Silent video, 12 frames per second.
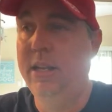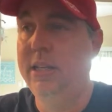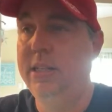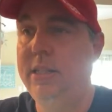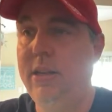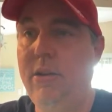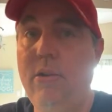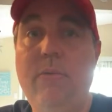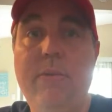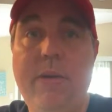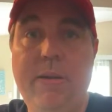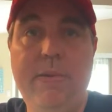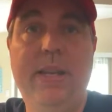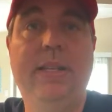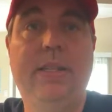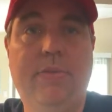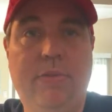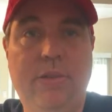So we might be in
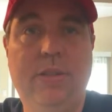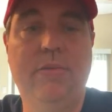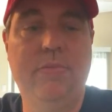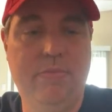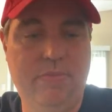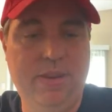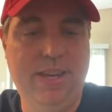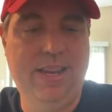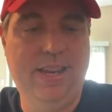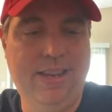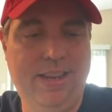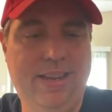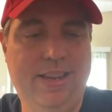for some, yeah.